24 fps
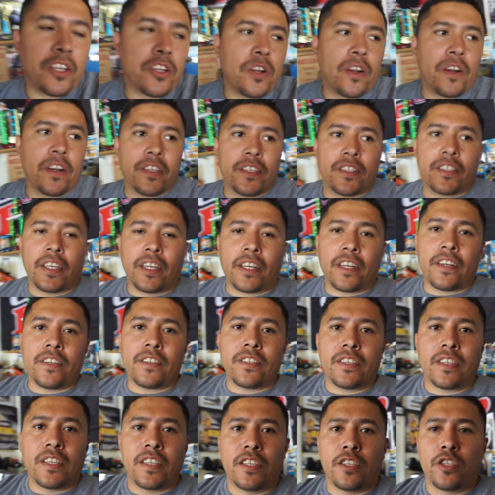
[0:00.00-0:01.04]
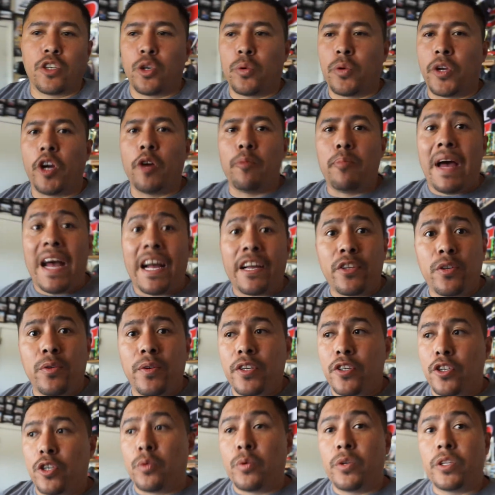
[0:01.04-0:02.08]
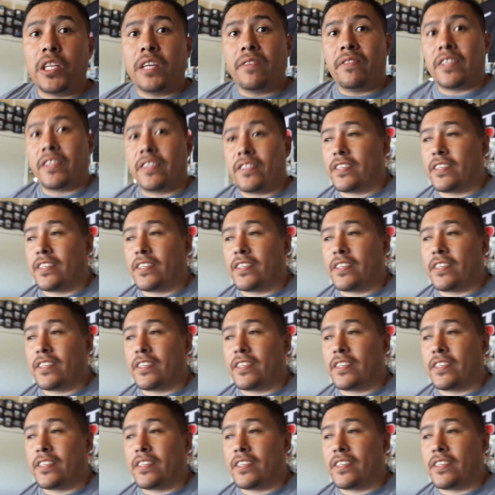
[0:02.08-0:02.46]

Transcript: Noir stickers. Should we go back to it? Should we leave it the